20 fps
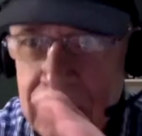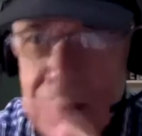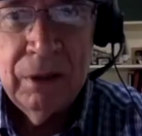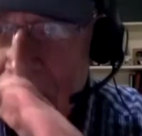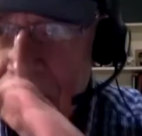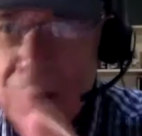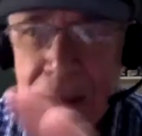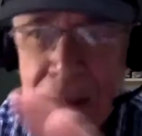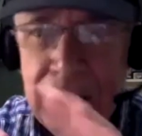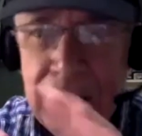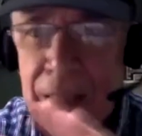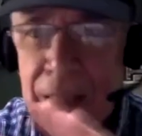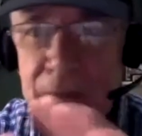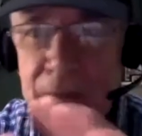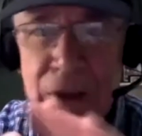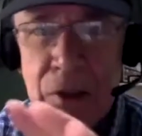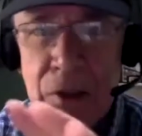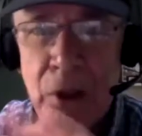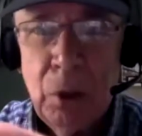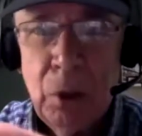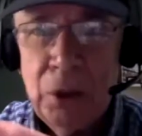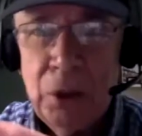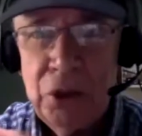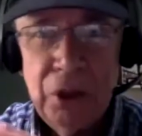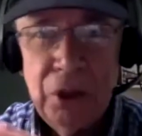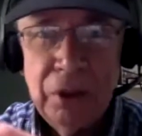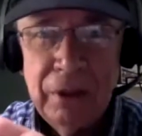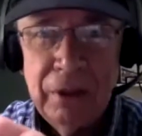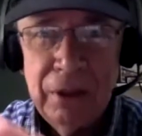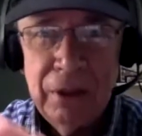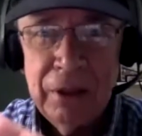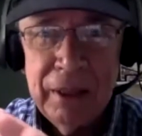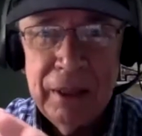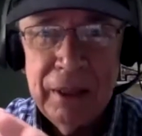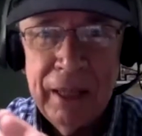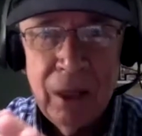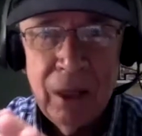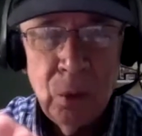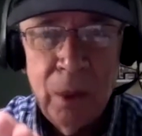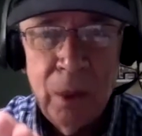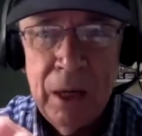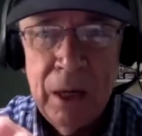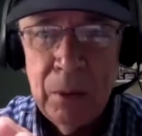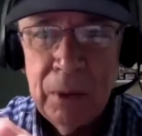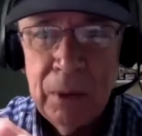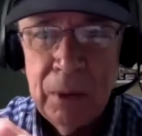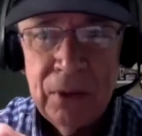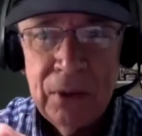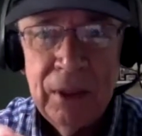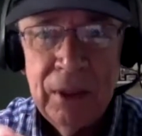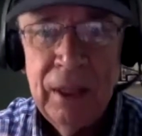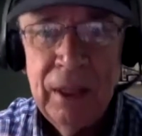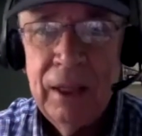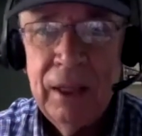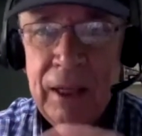kind of as low as you can get away with. And